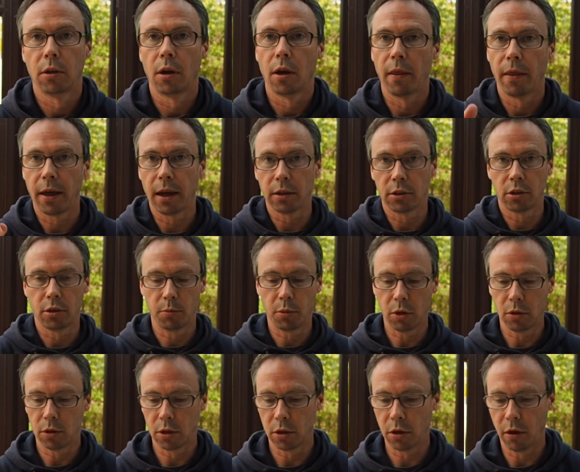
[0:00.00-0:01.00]
and that's the
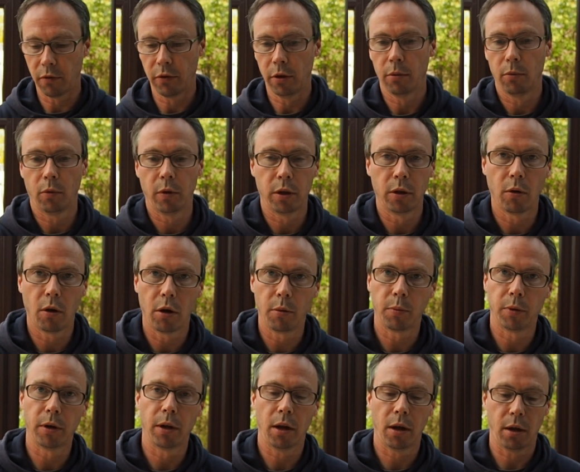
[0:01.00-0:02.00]
beauty of it. When you
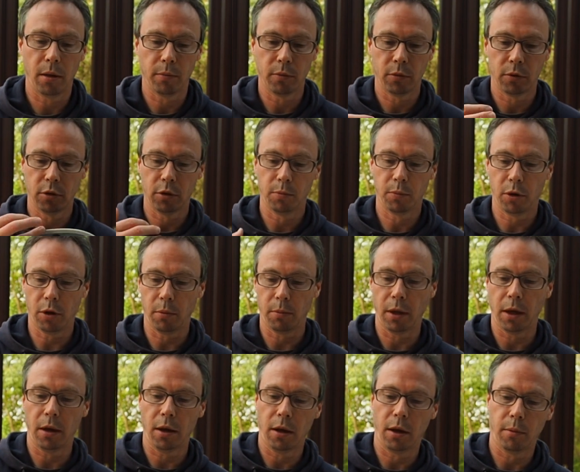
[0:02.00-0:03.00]
open it up, you pop
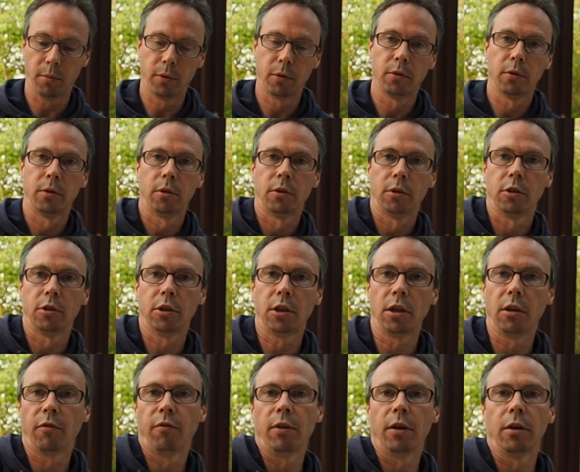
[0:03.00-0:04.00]
that up,
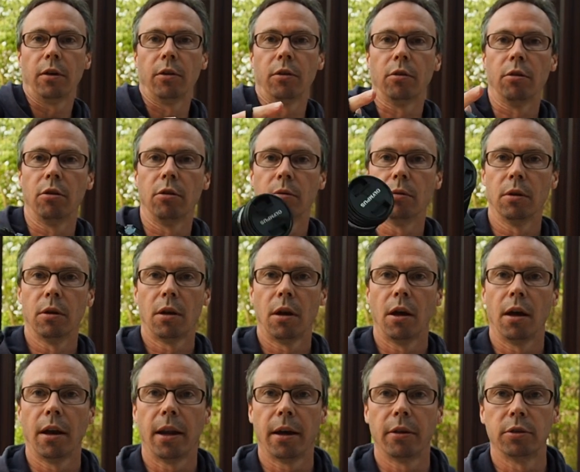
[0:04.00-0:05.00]
stick your finger through,
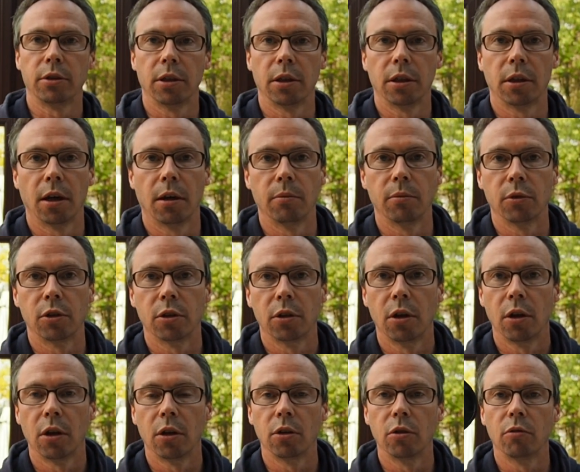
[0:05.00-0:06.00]
and out it comes,
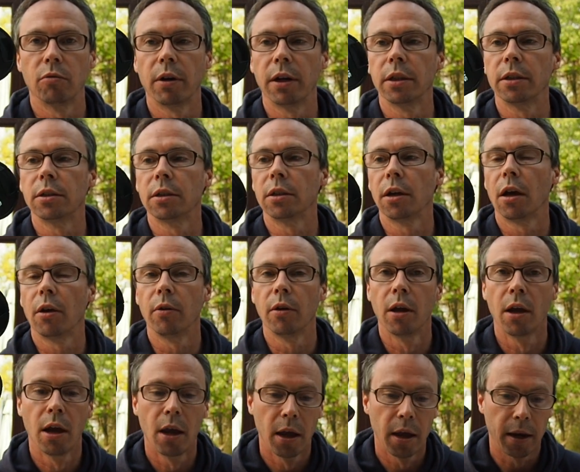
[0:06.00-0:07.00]
and you're ready to go.
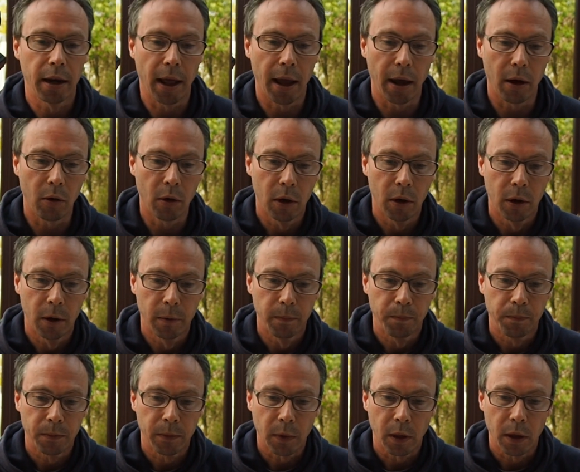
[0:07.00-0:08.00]
Now,
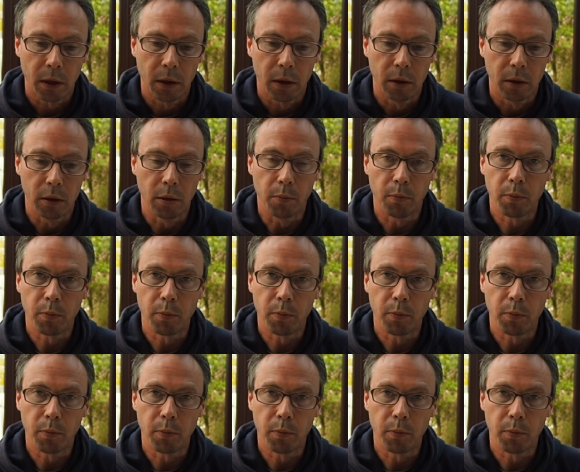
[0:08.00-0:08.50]
the